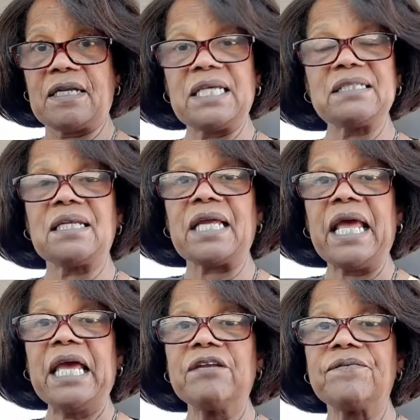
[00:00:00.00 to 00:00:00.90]
less than a
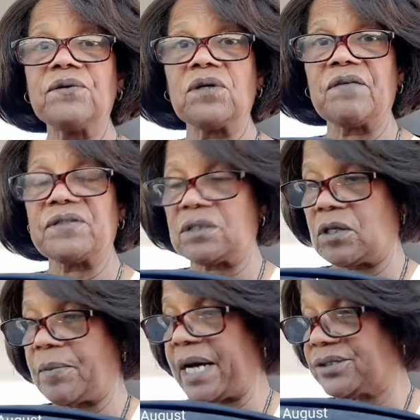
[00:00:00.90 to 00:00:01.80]
handful of his
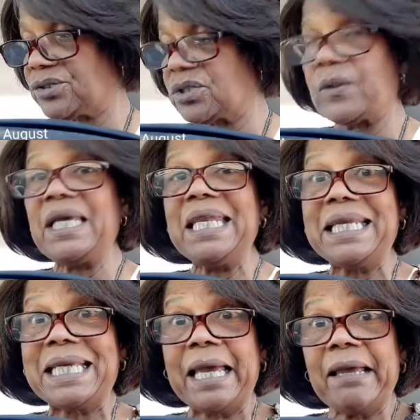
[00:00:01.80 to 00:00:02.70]
own apostles. So
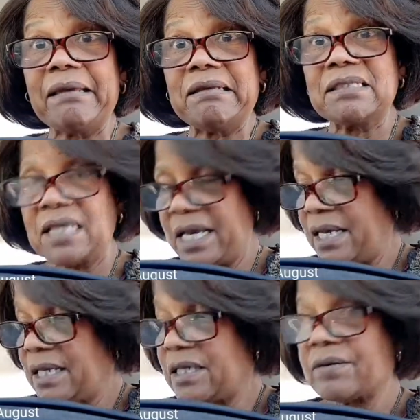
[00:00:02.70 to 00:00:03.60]
any case,
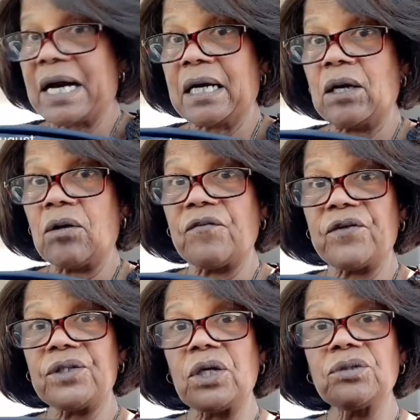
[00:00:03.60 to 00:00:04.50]
here I go.
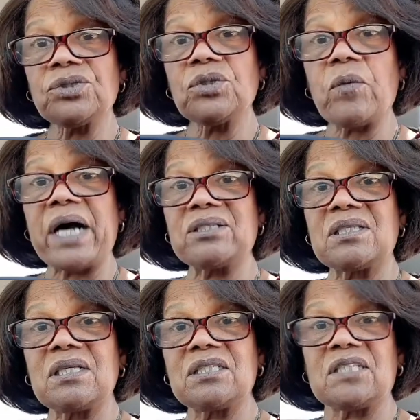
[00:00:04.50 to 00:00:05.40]
For those who
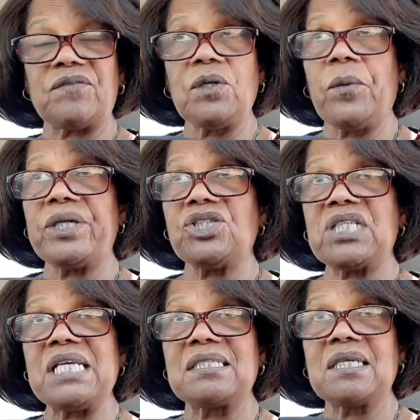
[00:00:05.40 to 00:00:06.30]
watch this, if you want to
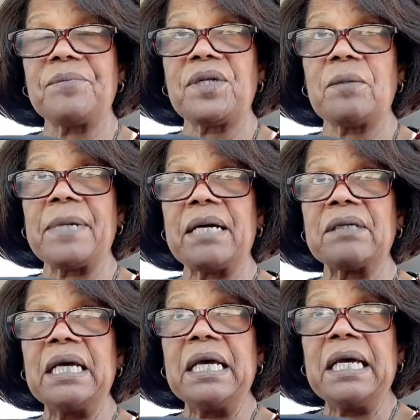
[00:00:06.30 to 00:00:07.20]
say something
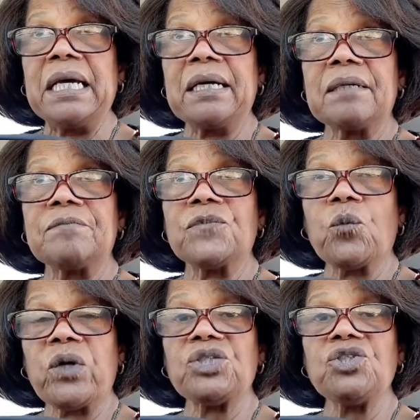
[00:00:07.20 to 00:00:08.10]
about
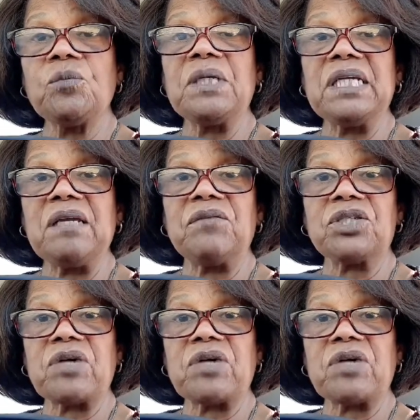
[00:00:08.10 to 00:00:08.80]
what you believe the